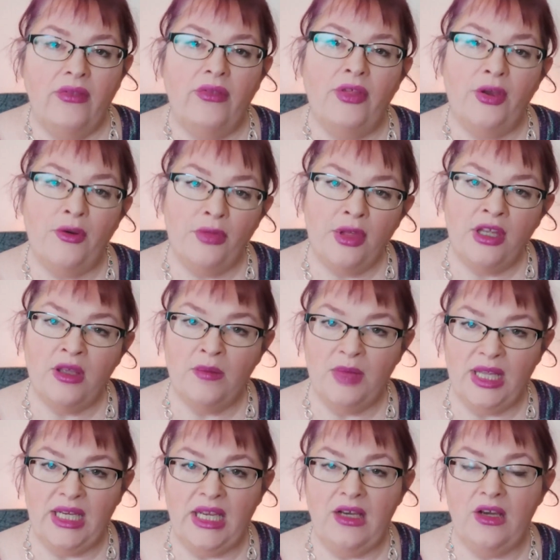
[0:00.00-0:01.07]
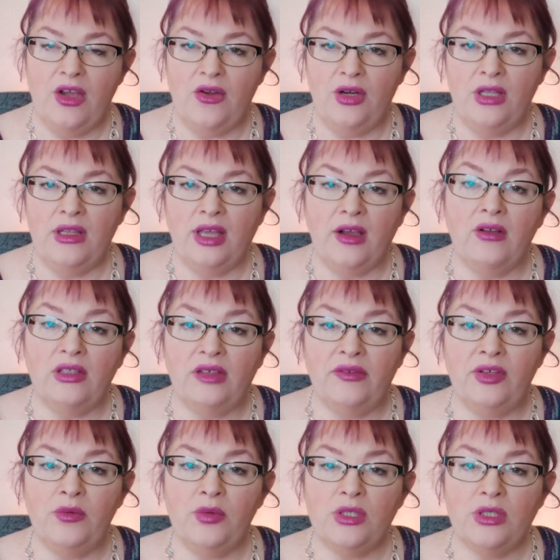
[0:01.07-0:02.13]
Though the committee noted that
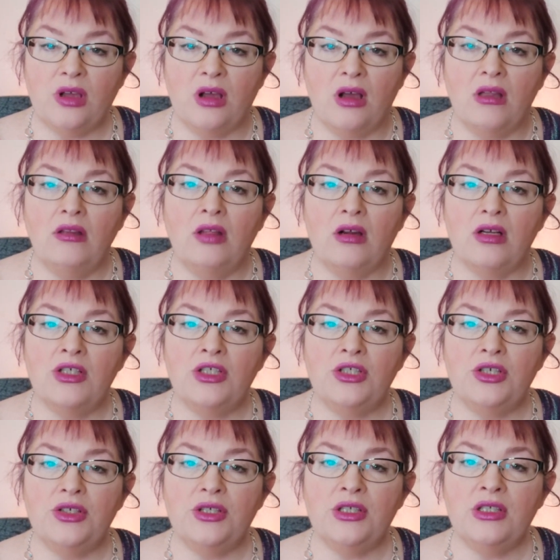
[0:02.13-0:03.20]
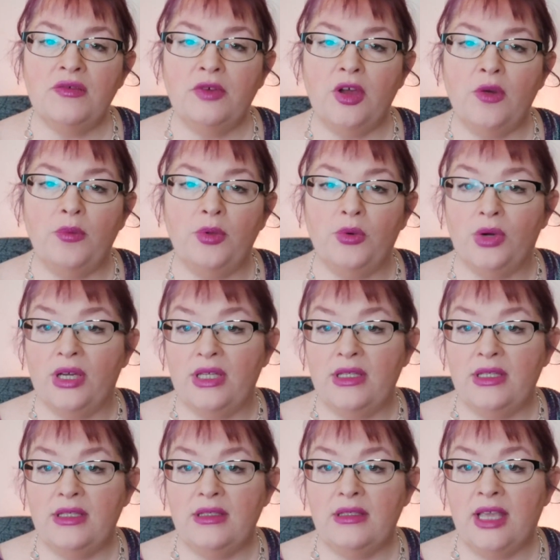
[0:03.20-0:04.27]
Olivia was on large doses of
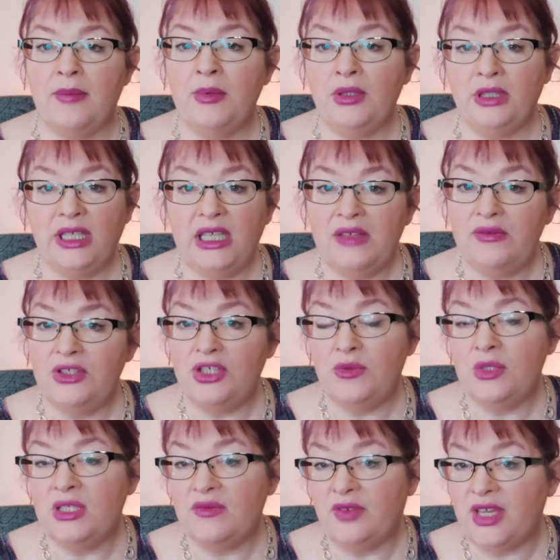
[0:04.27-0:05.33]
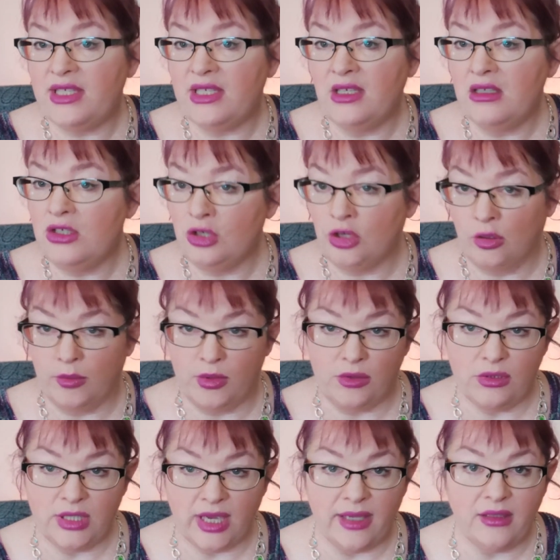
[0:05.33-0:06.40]
opioids, they believed she was facing a
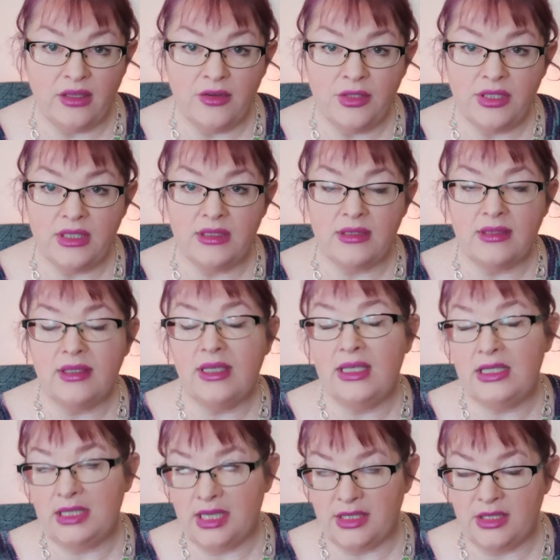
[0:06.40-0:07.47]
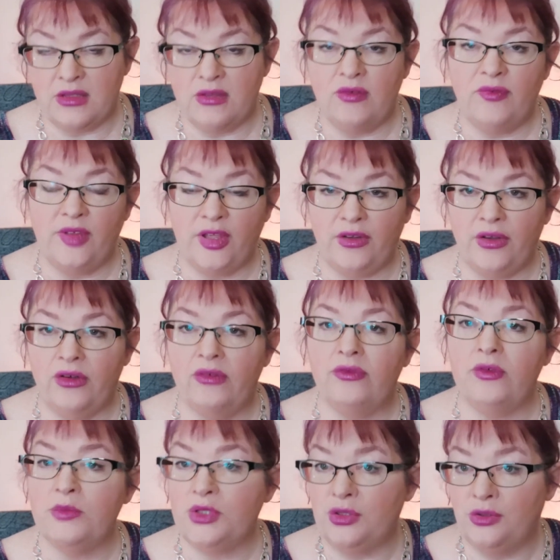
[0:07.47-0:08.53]
terminal diagnosis, intestinal failure
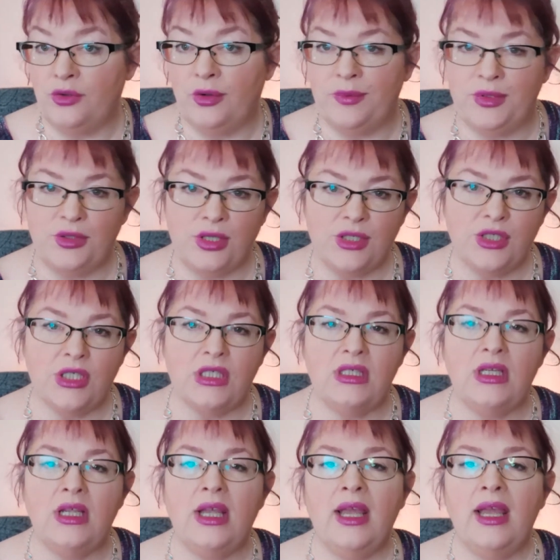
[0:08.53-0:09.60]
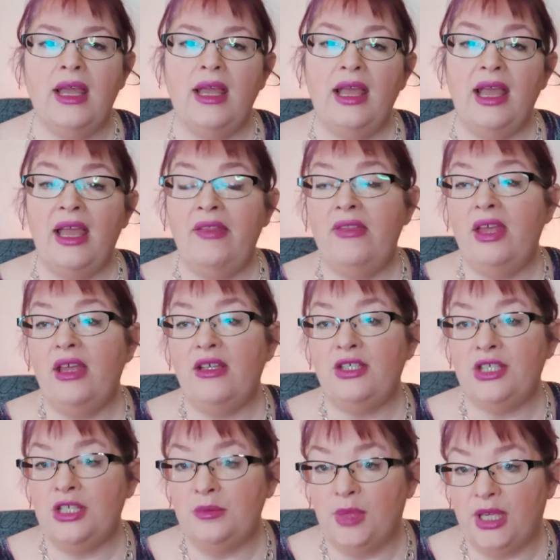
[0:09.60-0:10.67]
from pseudoobstruction, and that
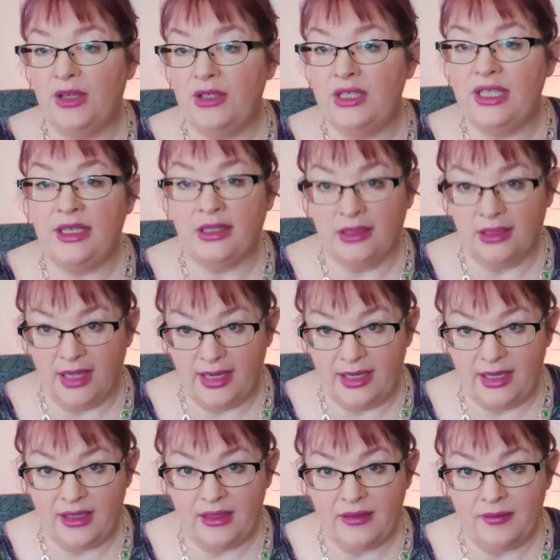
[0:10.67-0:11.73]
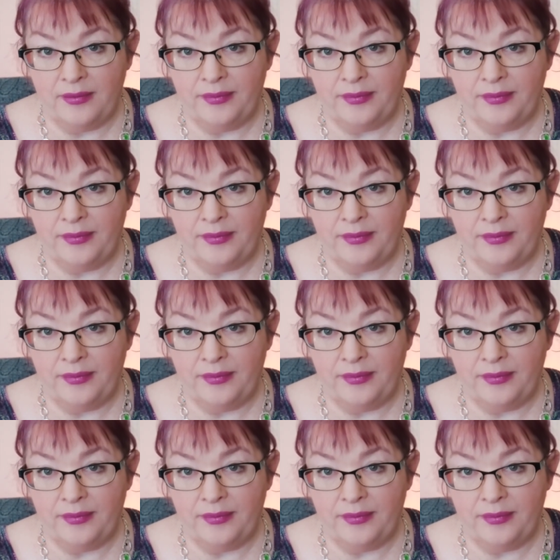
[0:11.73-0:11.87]
she'd been declining.